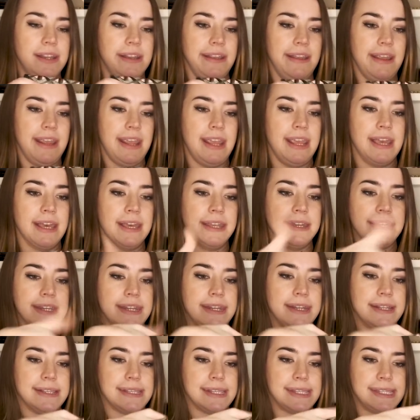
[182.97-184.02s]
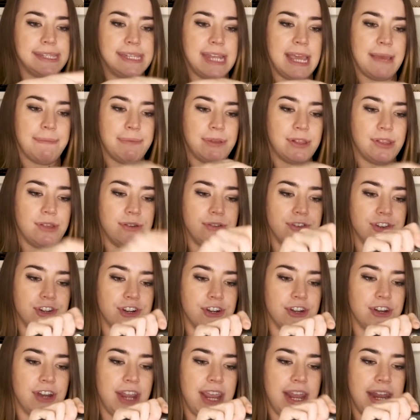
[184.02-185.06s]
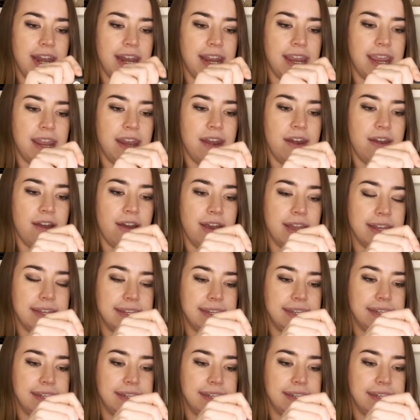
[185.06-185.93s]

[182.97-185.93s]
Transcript: and it is a snap closure, and it cannot